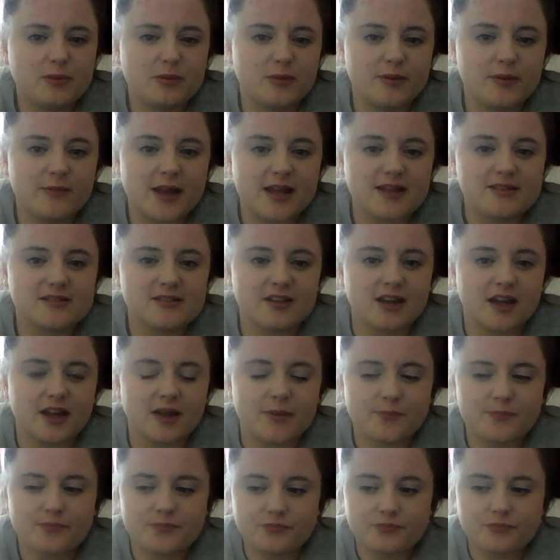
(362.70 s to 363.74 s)
we met tonight.
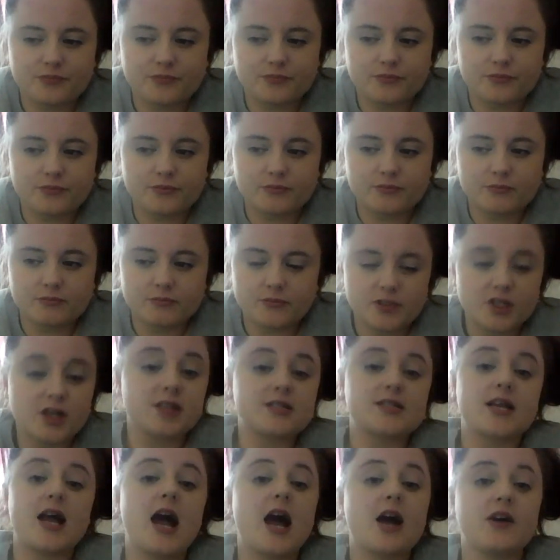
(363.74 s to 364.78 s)
So
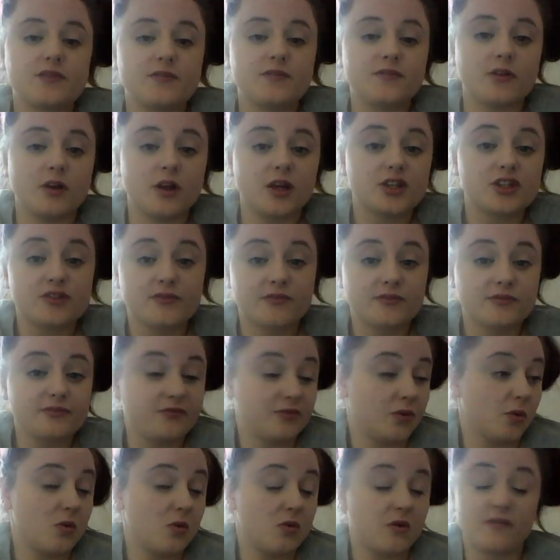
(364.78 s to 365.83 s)
it's a house full of
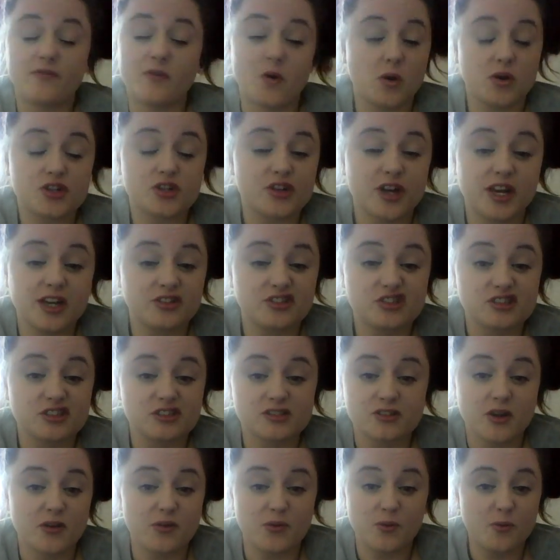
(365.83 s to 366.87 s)
four strangers
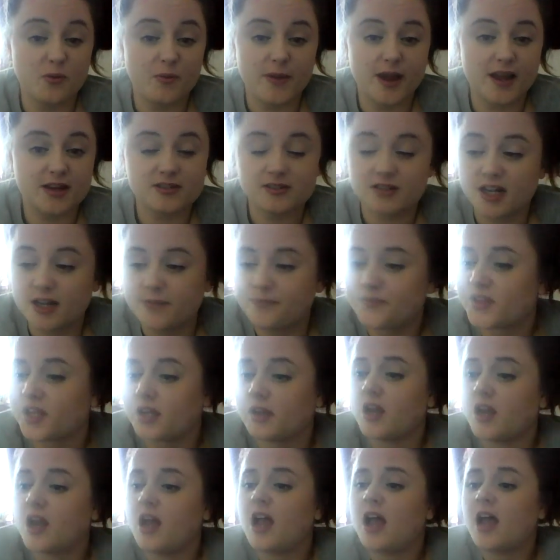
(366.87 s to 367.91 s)
who all met tonight.
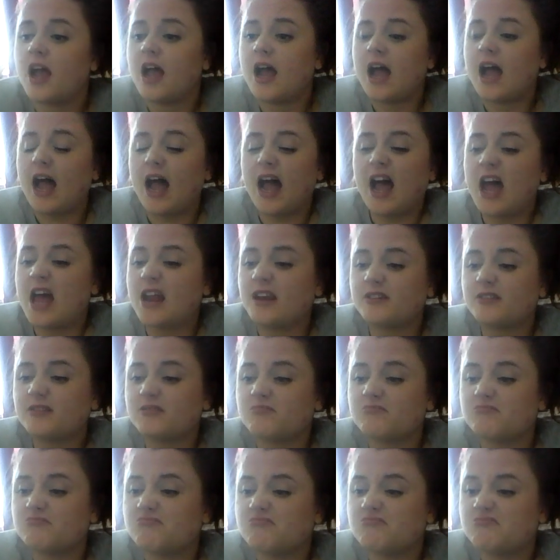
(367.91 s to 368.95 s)
And
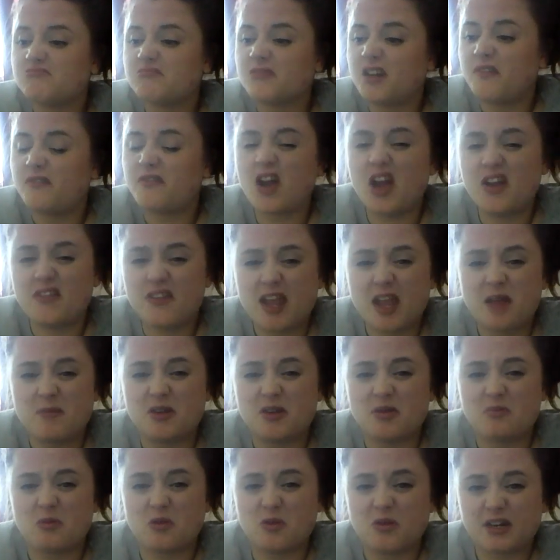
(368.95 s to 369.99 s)
5 AM in
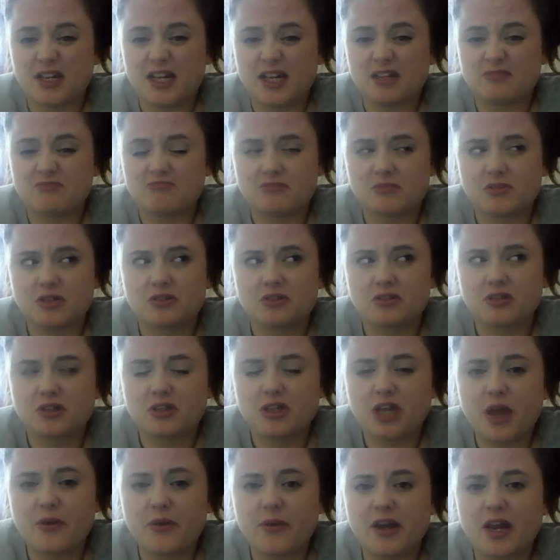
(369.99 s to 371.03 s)
the morning,
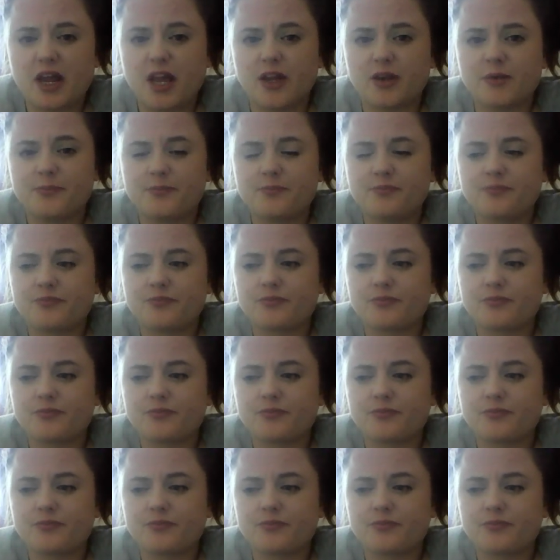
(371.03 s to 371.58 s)
going home,